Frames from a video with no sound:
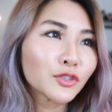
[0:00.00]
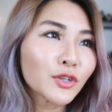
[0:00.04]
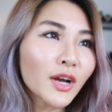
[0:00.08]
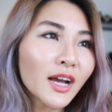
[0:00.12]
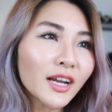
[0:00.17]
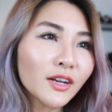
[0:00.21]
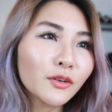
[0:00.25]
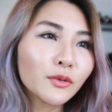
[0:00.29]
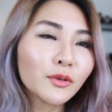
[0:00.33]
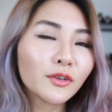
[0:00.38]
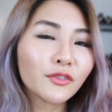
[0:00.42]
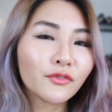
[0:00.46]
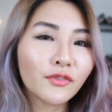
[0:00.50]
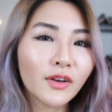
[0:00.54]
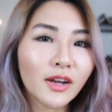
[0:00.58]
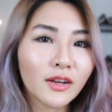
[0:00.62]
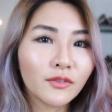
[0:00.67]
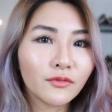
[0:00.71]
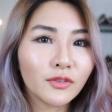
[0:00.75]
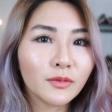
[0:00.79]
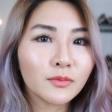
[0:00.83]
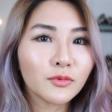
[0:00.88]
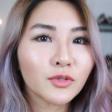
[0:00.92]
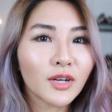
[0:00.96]
Try to
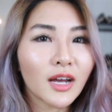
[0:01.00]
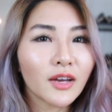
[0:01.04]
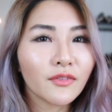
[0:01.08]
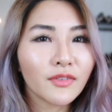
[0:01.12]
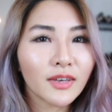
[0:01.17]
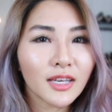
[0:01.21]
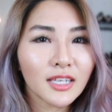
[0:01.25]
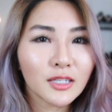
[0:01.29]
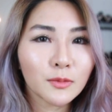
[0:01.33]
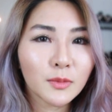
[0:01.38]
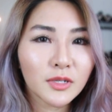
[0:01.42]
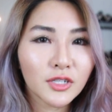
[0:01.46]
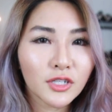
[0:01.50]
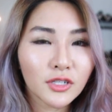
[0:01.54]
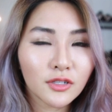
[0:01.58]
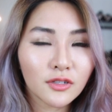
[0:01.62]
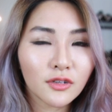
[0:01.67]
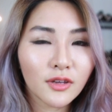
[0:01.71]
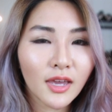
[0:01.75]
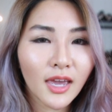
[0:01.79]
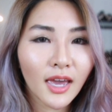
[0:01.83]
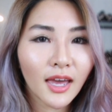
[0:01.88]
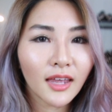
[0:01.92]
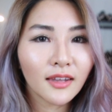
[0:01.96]
refrain from driving as much as
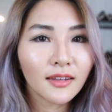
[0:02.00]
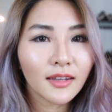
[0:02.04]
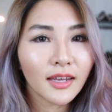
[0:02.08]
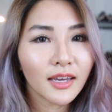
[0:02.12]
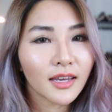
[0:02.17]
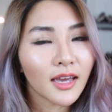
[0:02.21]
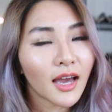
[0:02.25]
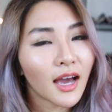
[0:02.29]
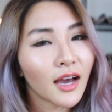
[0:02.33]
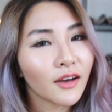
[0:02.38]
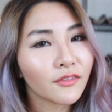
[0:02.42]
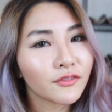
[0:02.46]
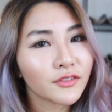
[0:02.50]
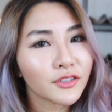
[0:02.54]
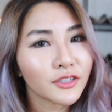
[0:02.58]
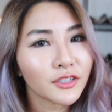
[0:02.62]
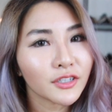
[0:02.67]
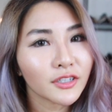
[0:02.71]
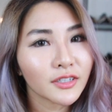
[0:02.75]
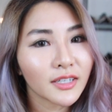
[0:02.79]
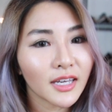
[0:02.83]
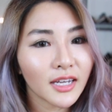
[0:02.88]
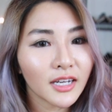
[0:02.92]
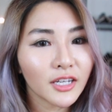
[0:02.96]
you can, like
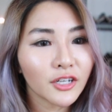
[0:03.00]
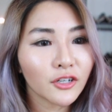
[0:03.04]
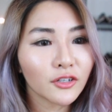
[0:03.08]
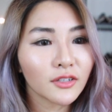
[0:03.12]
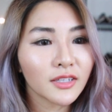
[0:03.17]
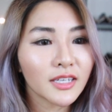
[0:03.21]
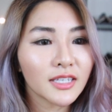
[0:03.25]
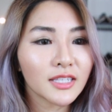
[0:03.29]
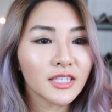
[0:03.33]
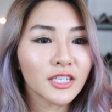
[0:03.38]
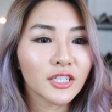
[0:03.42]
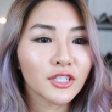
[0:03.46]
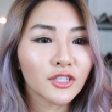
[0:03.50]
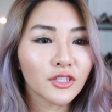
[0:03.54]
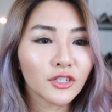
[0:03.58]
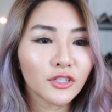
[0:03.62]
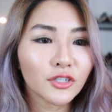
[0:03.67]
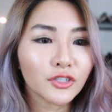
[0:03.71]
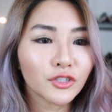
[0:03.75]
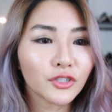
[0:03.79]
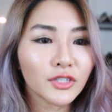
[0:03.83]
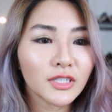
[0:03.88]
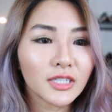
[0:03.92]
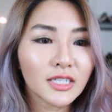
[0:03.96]
after getting your LASIK
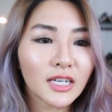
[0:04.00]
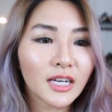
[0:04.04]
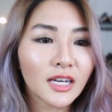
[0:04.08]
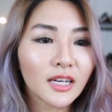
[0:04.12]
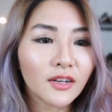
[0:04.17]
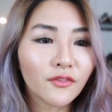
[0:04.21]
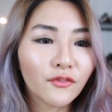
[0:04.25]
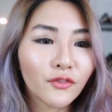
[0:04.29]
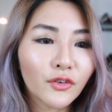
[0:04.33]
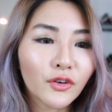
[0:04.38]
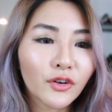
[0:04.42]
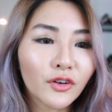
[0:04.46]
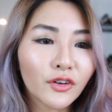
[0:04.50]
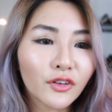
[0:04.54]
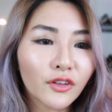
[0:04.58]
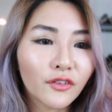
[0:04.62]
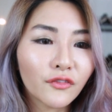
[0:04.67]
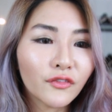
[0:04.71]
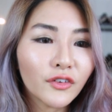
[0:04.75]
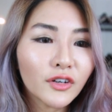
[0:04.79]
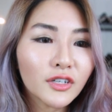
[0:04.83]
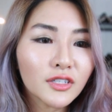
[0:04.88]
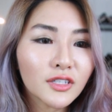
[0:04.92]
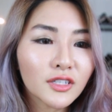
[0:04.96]
surgery done, for the
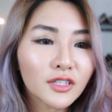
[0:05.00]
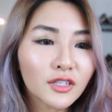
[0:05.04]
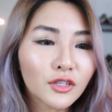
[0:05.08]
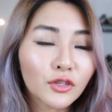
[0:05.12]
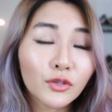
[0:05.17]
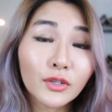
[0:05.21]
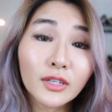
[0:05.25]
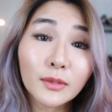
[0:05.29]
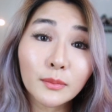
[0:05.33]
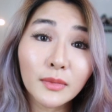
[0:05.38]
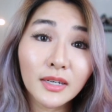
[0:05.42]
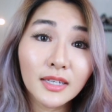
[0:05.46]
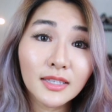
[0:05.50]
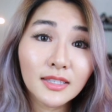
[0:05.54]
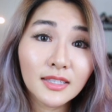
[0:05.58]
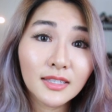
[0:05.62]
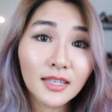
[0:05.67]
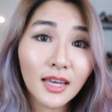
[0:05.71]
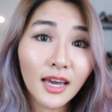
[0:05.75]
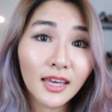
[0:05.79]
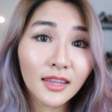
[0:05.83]
first 3 months.